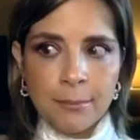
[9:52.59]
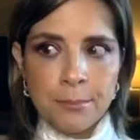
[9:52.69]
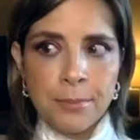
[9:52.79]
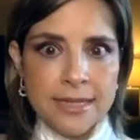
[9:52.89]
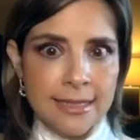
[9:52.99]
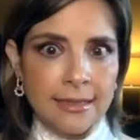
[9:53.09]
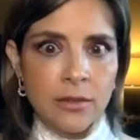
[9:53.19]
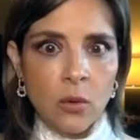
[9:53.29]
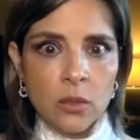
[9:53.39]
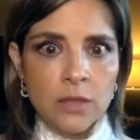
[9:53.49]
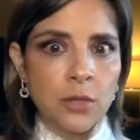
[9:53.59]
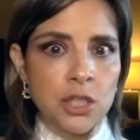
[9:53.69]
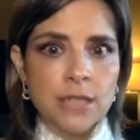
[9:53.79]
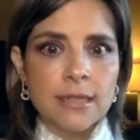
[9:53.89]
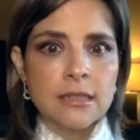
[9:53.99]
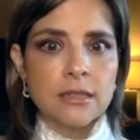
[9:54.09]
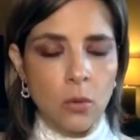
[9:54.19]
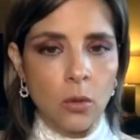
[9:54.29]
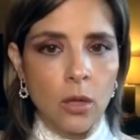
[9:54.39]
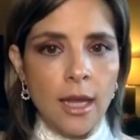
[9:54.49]
and basically the only virgin in
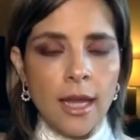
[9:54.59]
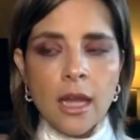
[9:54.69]
school.